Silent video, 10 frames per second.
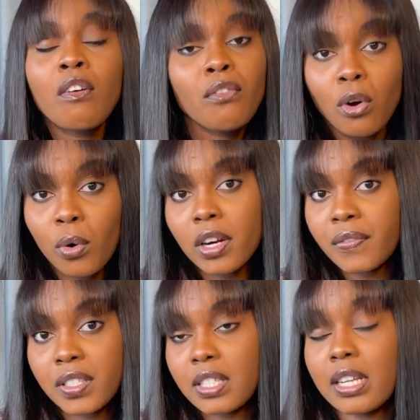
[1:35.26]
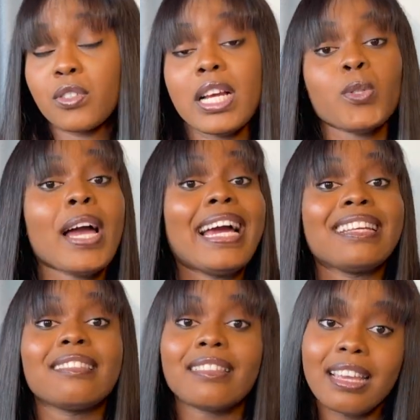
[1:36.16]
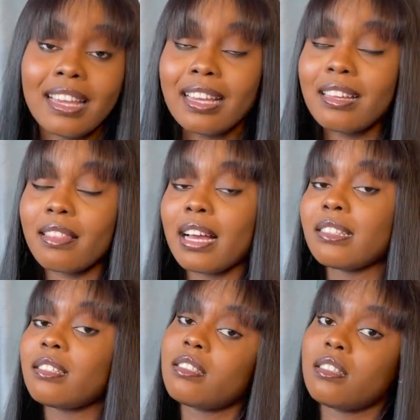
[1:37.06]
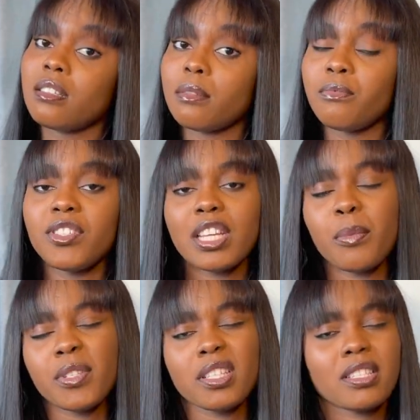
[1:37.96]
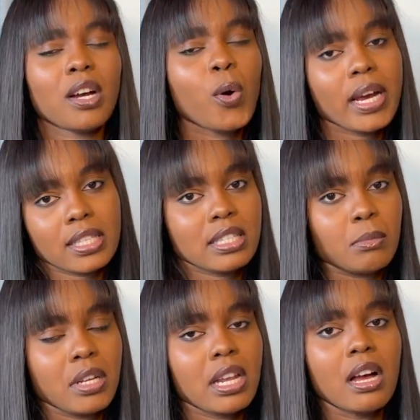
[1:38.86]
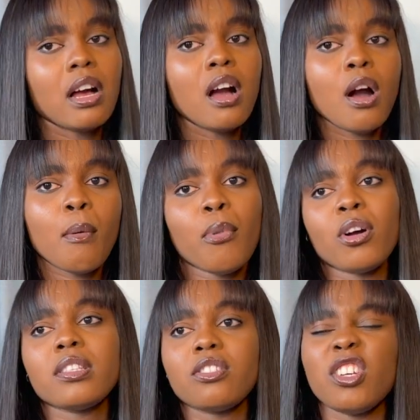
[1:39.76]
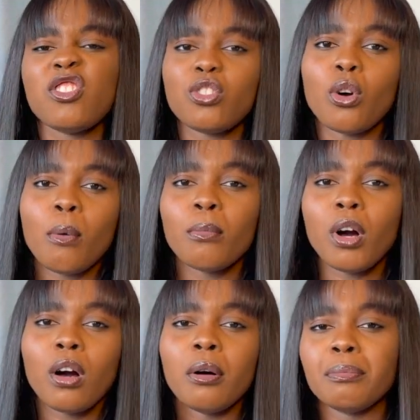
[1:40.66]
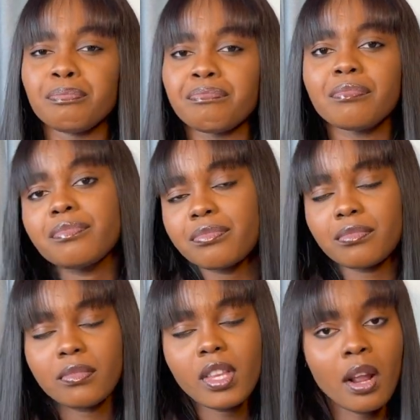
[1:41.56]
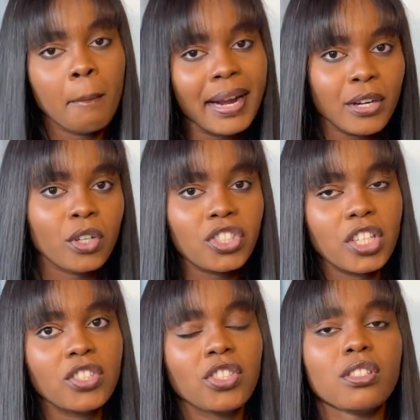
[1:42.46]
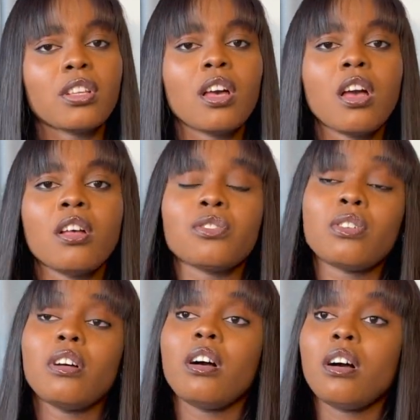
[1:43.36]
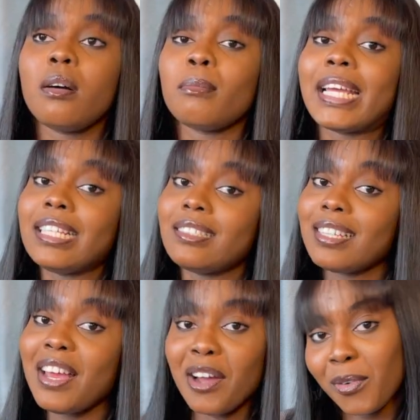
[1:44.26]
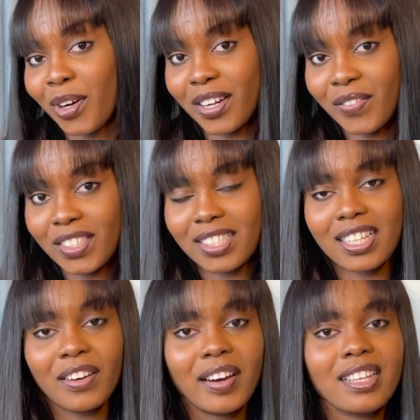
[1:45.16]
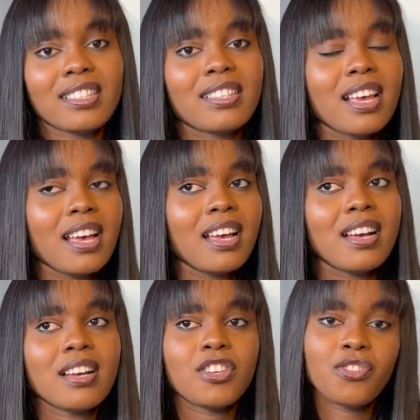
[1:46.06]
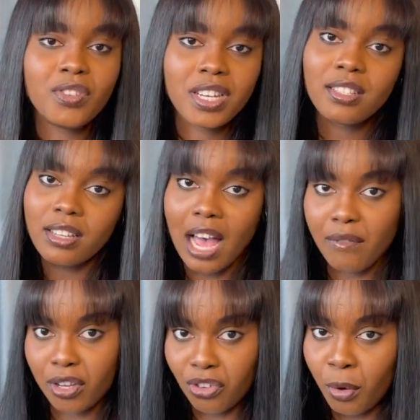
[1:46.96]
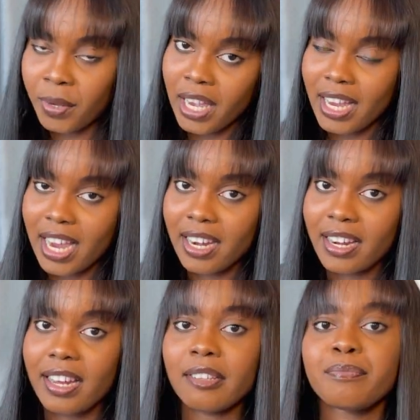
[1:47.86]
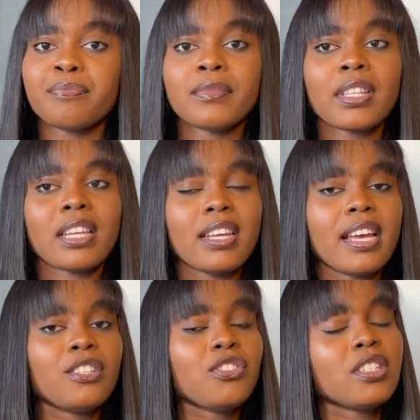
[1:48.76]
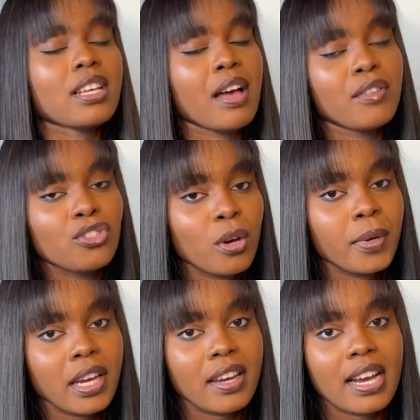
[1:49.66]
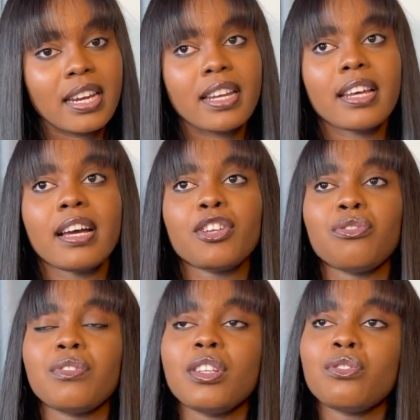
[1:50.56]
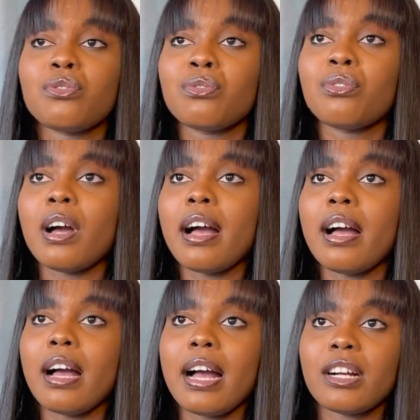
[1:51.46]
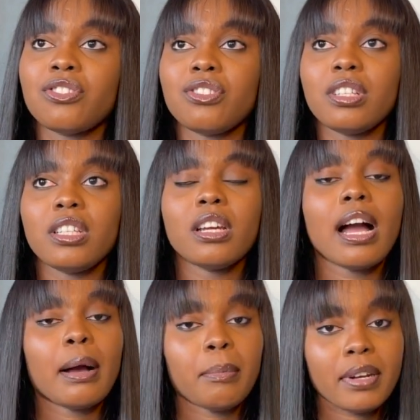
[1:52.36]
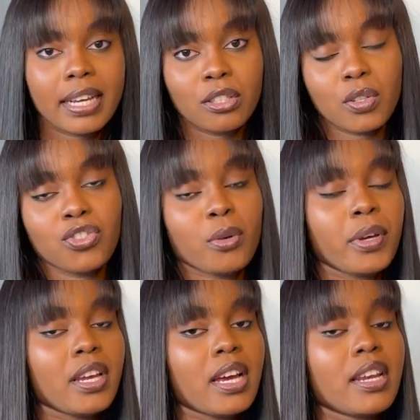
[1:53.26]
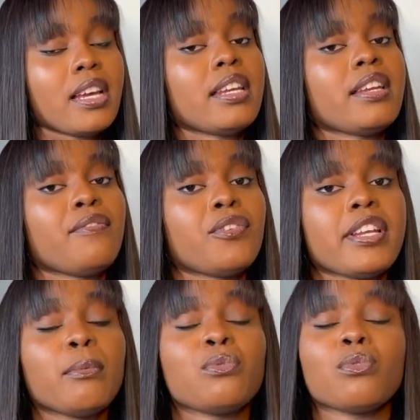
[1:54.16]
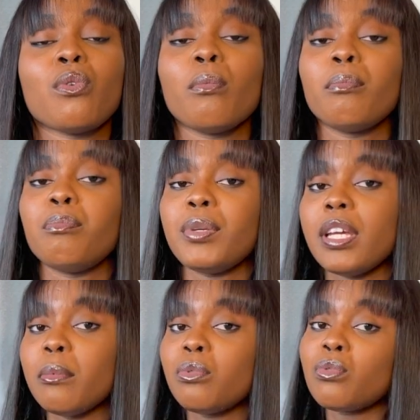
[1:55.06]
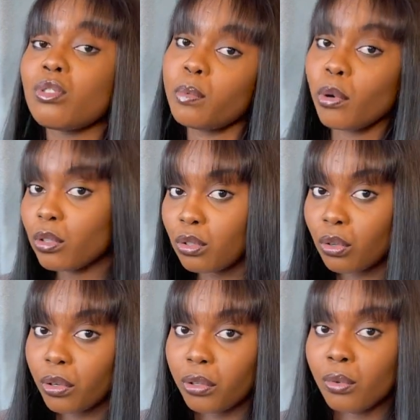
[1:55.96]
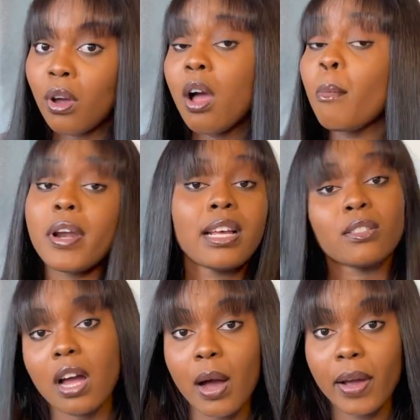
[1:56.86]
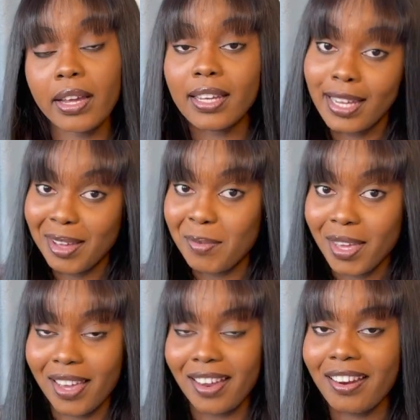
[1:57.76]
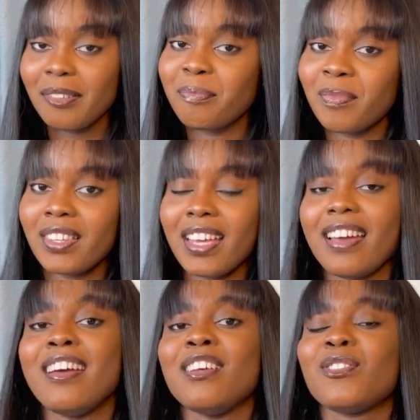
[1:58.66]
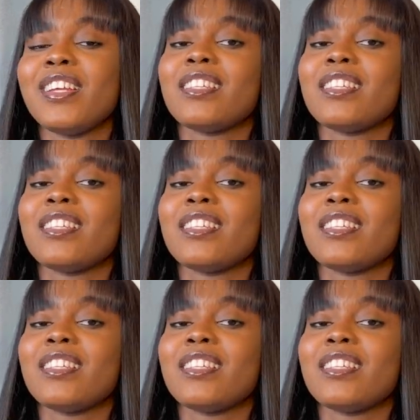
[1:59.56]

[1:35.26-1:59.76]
for work visa so that's why i think that the visa processes are quite similar but just some um minor changes so um getting a work visa right you need to have a job here in canada yes you need to have a job here in canada you need to actually apply to a job here in canada and then for them to be able to sponsor you but that's not how i came here yeah so there's